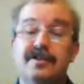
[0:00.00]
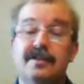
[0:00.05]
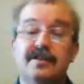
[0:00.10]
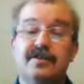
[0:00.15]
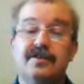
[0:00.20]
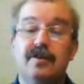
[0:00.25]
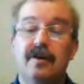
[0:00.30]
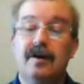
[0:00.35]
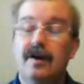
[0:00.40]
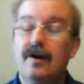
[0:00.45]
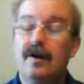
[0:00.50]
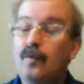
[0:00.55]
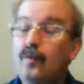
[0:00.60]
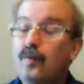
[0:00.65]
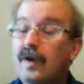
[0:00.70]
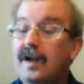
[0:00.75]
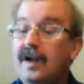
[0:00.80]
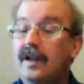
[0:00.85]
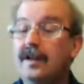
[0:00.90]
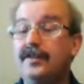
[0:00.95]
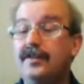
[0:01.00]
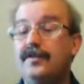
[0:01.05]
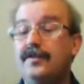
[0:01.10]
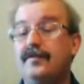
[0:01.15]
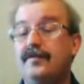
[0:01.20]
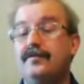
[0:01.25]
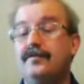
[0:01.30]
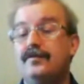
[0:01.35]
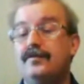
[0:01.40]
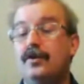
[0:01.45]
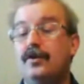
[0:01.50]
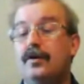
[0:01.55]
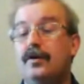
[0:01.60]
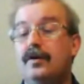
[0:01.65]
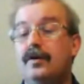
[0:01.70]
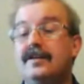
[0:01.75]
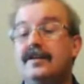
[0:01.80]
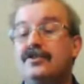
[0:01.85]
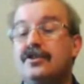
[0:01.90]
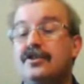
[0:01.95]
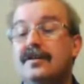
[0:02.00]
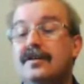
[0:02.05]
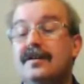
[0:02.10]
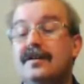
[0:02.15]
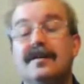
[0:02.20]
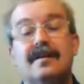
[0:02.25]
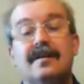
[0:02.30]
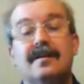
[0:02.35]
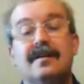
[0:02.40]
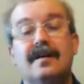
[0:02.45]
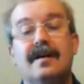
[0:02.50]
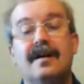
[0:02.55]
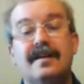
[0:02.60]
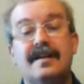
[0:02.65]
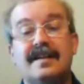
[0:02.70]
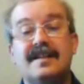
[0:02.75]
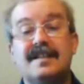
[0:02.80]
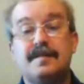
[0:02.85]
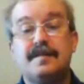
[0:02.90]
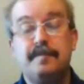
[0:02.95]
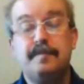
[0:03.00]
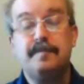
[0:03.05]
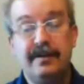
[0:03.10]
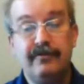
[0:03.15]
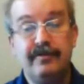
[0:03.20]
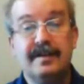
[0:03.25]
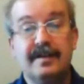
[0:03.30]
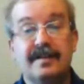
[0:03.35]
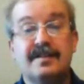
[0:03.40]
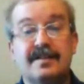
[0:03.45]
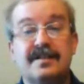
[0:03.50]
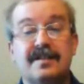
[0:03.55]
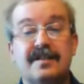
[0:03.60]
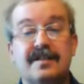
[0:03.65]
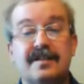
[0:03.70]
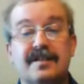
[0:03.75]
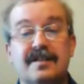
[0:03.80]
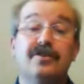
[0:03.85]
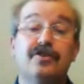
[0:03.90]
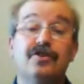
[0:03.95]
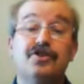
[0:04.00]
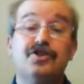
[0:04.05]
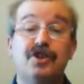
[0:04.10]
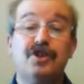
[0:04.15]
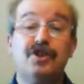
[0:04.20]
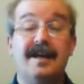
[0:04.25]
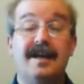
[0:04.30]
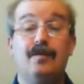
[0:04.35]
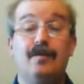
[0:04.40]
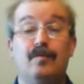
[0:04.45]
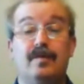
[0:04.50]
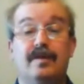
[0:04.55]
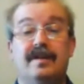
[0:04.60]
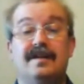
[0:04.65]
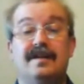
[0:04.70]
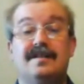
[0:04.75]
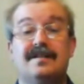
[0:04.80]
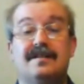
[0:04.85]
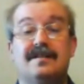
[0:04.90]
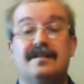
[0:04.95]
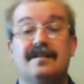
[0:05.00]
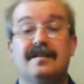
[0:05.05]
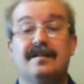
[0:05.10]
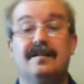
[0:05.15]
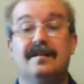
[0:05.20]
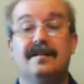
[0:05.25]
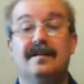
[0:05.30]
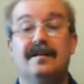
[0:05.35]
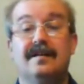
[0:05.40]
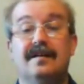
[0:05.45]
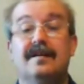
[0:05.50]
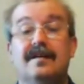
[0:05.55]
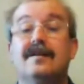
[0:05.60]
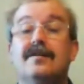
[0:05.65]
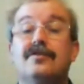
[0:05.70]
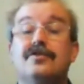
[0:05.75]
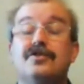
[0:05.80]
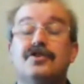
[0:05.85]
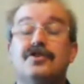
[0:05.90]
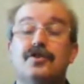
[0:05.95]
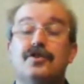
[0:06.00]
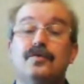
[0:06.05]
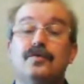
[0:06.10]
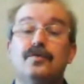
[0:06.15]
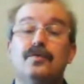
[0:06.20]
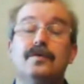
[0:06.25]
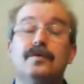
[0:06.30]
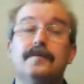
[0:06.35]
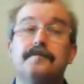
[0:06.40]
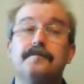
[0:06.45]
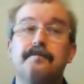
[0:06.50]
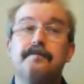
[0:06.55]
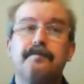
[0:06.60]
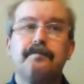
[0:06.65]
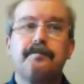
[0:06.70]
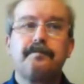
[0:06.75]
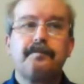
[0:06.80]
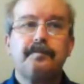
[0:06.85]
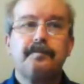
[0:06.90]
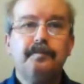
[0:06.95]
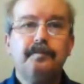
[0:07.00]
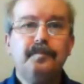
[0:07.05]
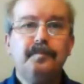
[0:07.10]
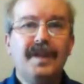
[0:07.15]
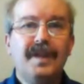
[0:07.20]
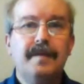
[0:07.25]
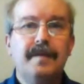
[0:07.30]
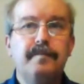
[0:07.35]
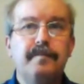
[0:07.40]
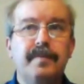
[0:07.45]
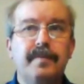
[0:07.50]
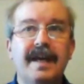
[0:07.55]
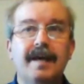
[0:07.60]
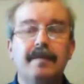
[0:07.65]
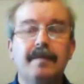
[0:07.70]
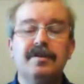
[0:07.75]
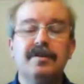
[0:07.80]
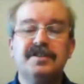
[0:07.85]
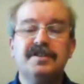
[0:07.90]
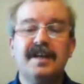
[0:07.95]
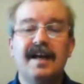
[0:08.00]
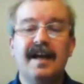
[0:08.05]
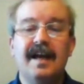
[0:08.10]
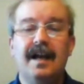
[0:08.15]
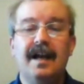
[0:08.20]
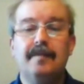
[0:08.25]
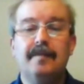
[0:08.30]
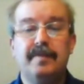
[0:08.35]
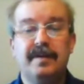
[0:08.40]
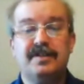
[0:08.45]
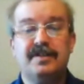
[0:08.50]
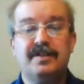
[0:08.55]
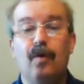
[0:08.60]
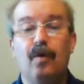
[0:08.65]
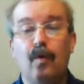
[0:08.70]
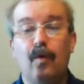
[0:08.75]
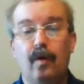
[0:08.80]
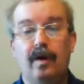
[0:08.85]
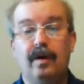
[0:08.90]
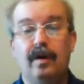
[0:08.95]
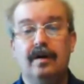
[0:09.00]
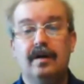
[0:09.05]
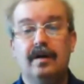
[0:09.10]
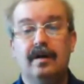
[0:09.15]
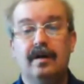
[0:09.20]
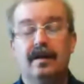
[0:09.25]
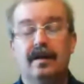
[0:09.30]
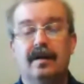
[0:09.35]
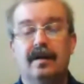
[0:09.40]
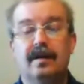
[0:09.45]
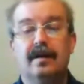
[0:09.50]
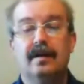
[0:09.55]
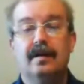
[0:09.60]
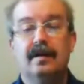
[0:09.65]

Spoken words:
And she has got a wealth of knowledge and experience to share with us, to be able to help us all